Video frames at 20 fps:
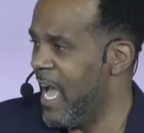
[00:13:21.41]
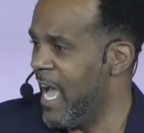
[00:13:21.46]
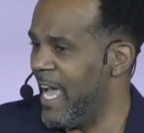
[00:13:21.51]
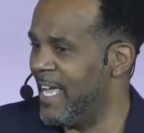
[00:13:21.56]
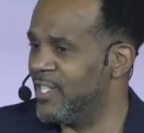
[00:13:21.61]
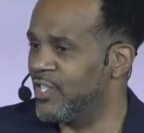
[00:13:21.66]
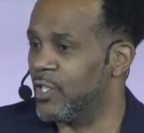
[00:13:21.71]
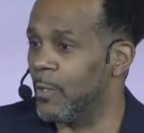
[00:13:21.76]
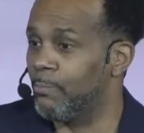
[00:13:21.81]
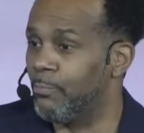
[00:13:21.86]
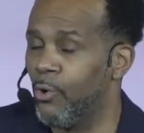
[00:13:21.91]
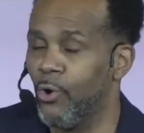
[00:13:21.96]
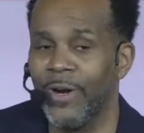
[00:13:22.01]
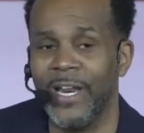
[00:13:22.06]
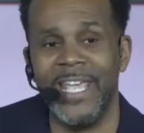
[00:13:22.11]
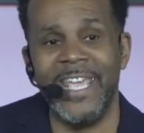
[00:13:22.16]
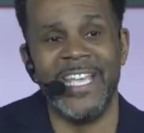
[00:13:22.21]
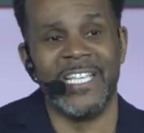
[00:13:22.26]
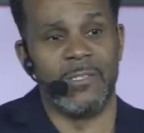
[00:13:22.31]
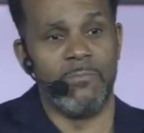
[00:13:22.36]
and
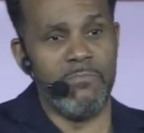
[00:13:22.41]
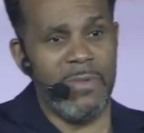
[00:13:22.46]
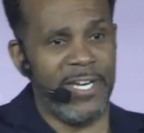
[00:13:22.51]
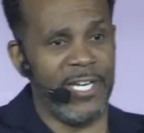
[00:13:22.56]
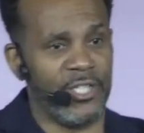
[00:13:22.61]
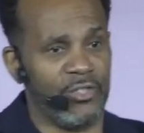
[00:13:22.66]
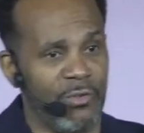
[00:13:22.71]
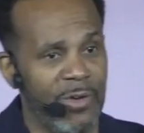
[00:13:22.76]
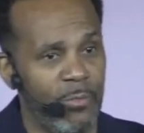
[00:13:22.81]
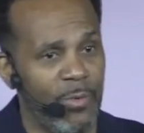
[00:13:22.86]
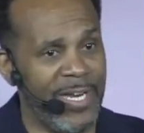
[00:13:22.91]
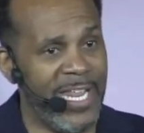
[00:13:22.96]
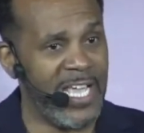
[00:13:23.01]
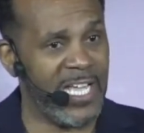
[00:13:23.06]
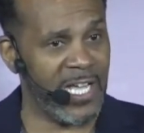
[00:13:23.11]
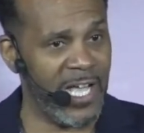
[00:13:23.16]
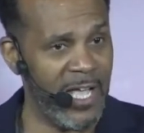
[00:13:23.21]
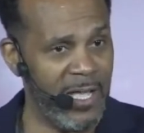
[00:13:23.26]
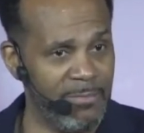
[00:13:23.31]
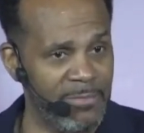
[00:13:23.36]
supporting his ministry when he
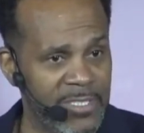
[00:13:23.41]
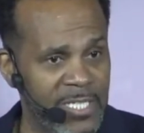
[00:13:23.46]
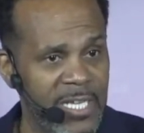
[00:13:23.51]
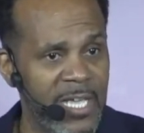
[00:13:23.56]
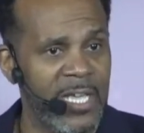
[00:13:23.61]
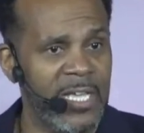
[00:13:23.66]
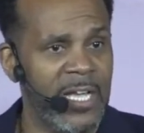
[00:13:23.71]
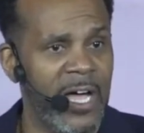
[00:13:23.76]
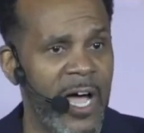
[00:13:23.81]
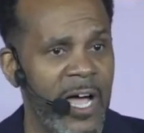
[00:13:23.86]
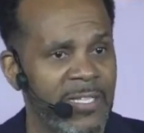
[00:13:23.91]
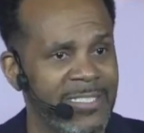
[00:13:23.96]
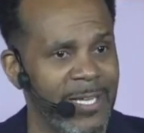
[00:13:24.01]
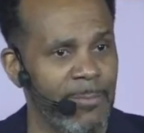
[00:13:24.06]
comes uh,